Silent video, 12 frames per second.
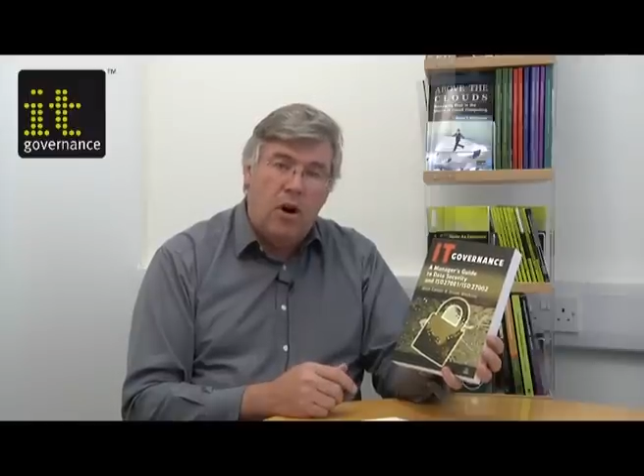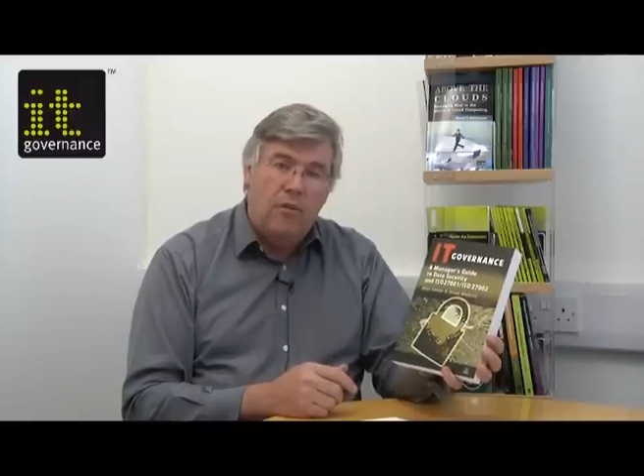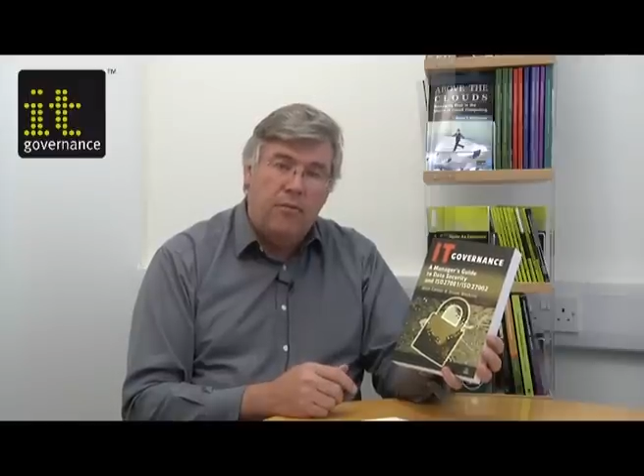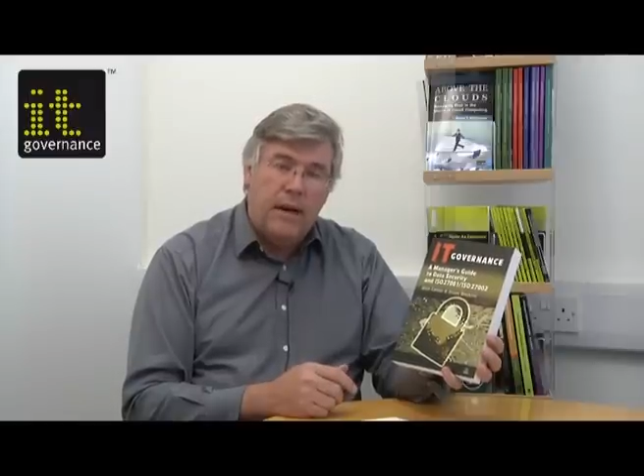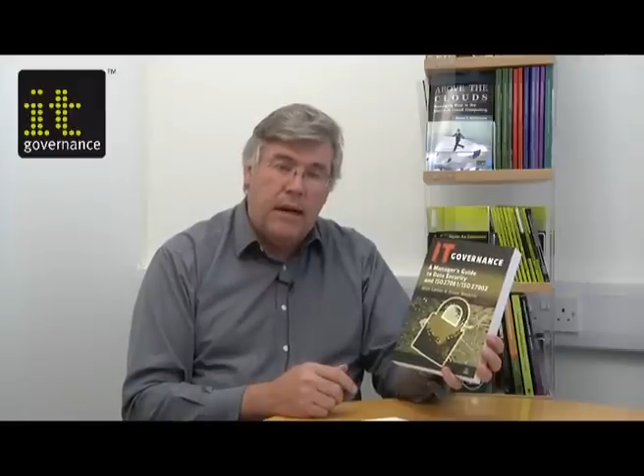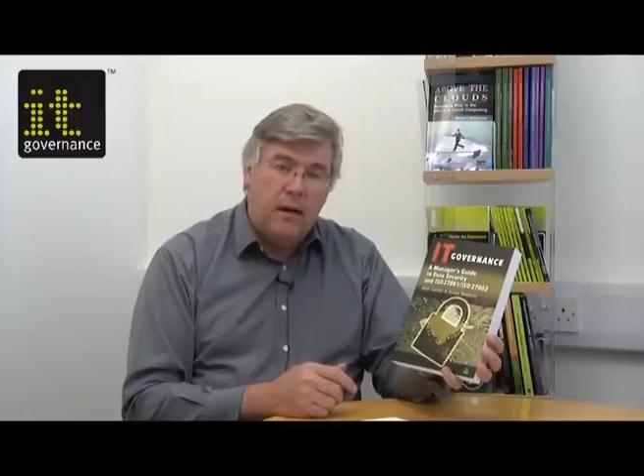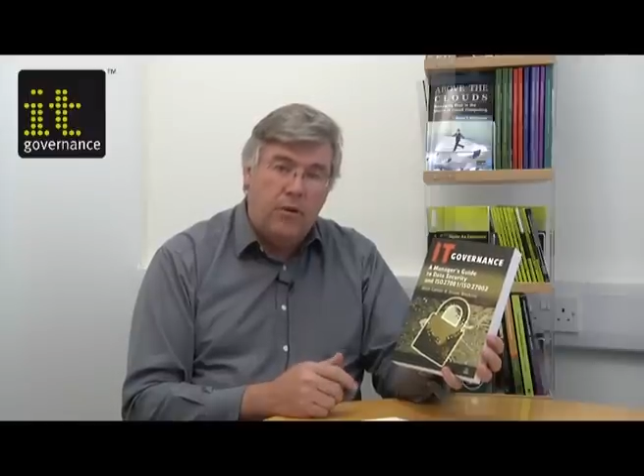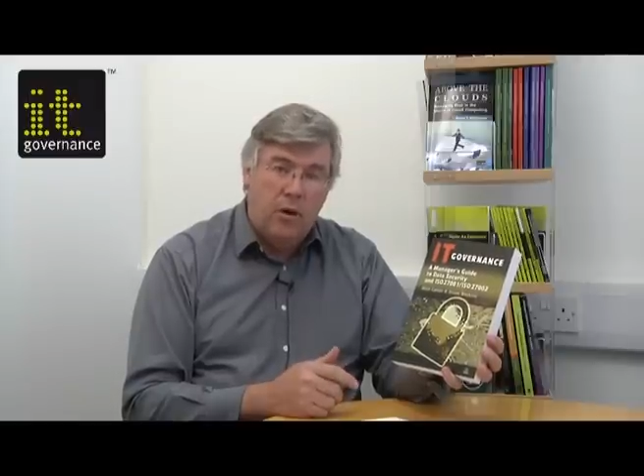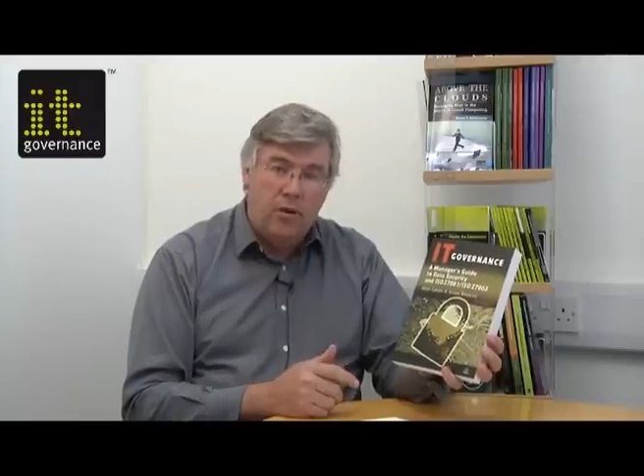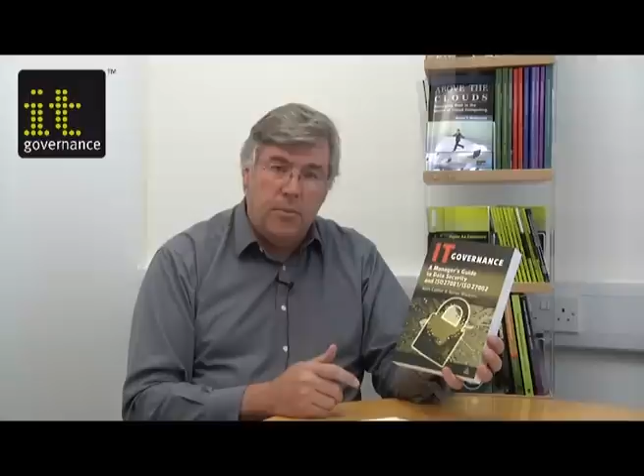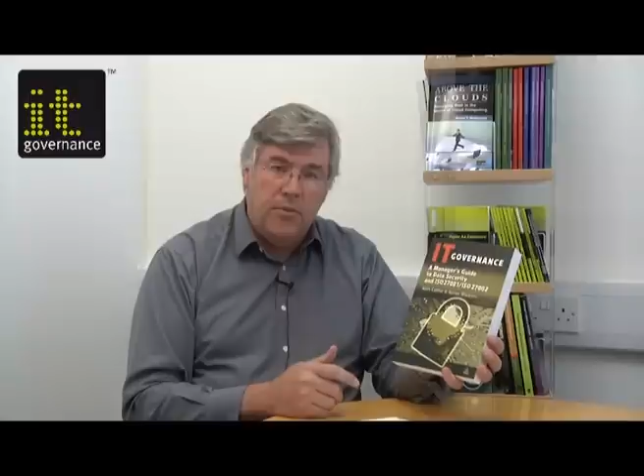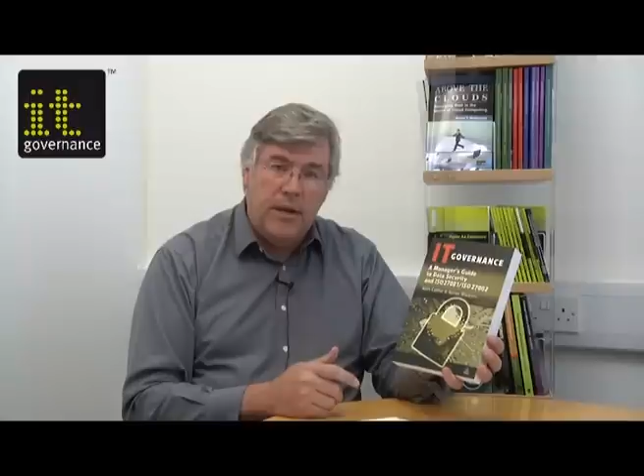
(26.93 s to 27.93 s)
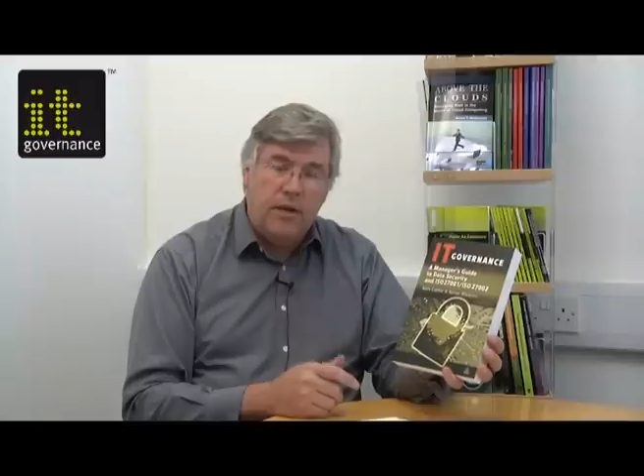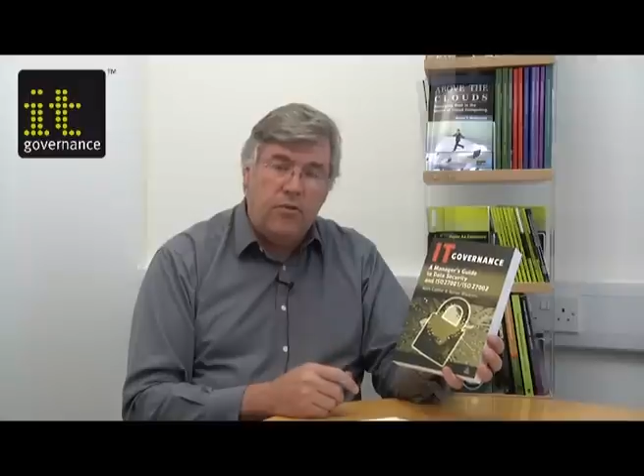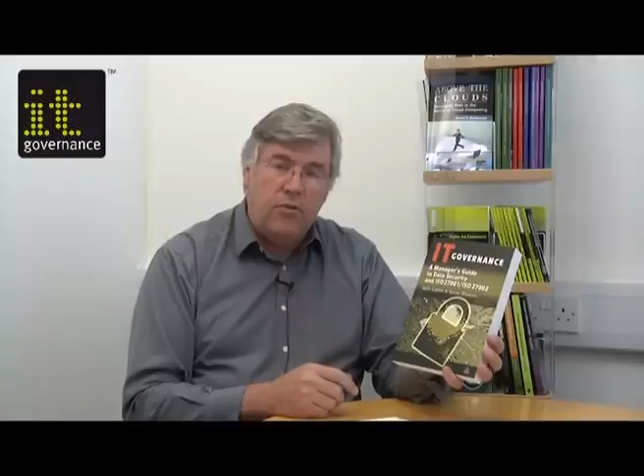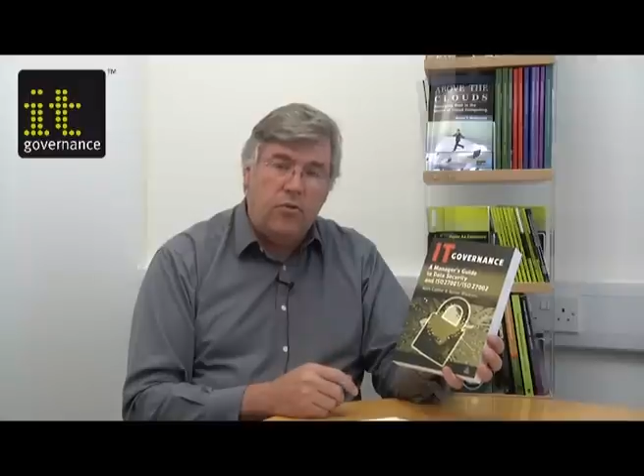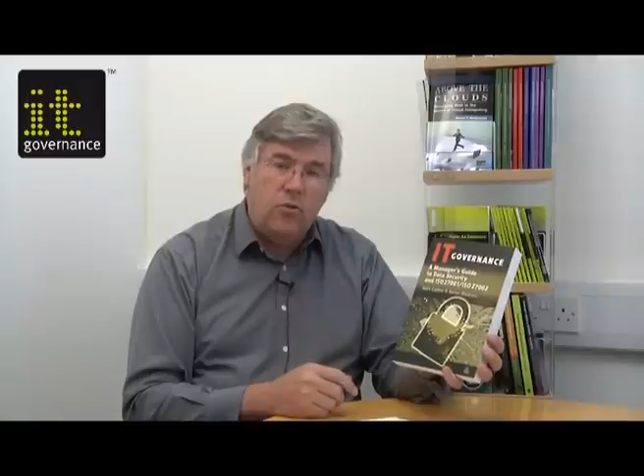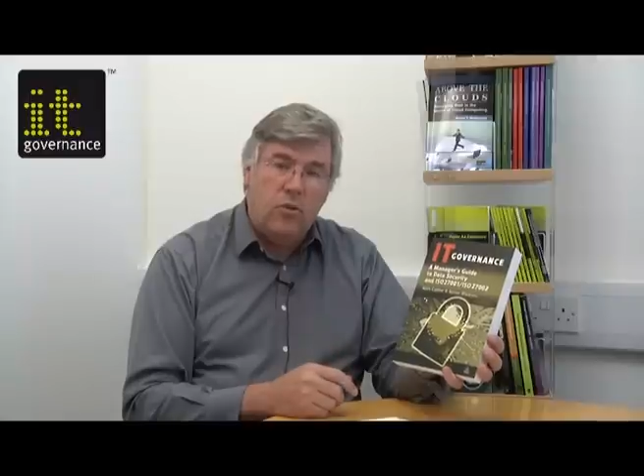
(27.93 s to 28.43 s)
of our
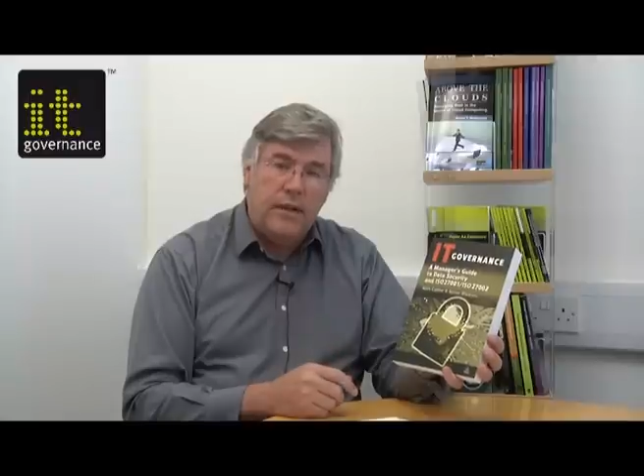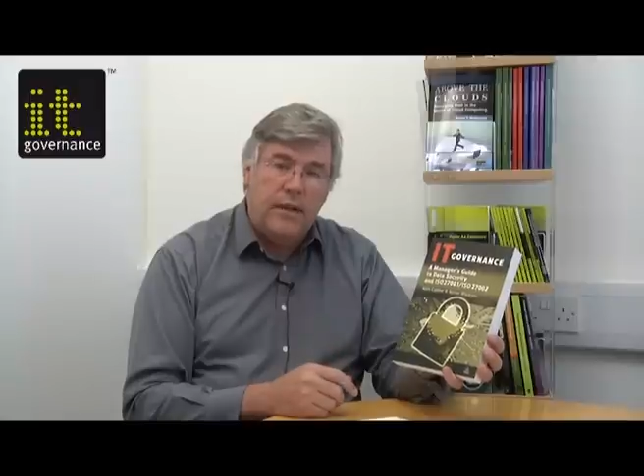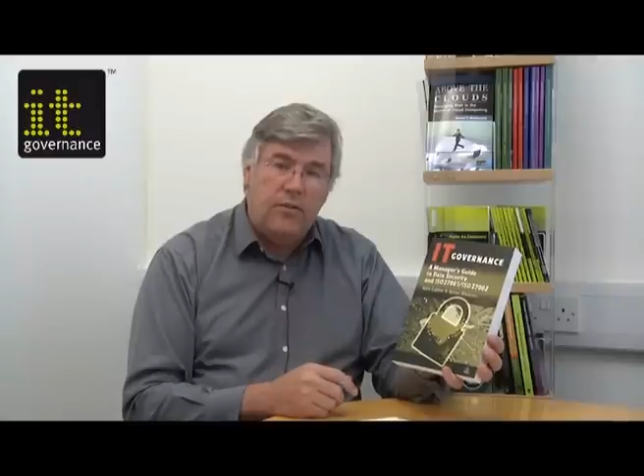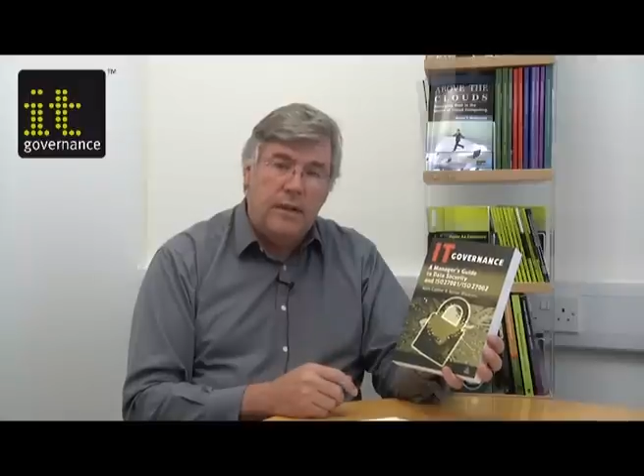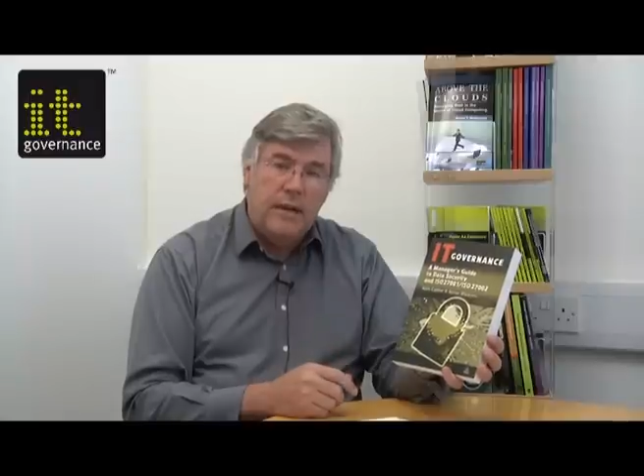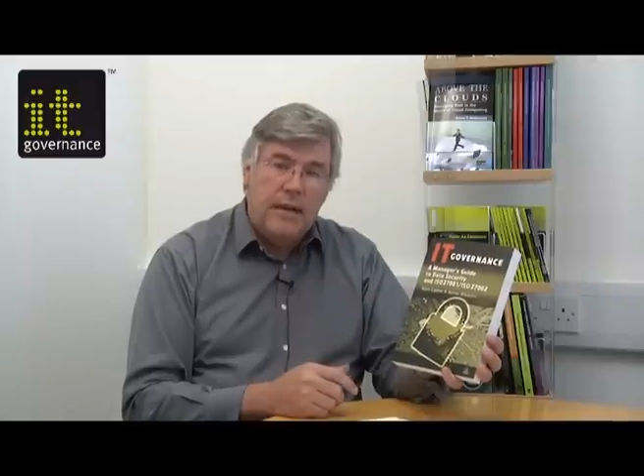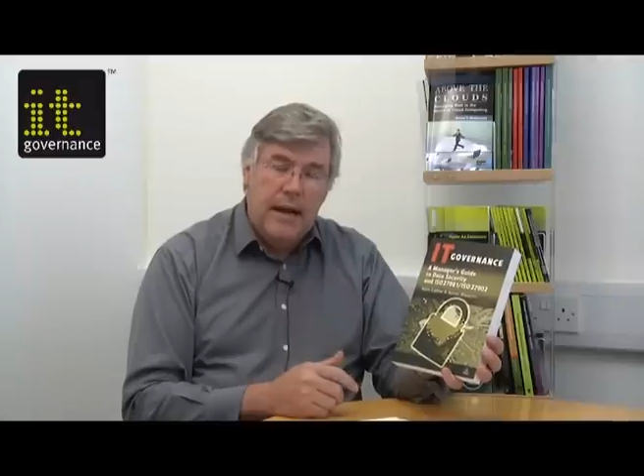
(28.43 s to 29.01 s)
documentation toolkit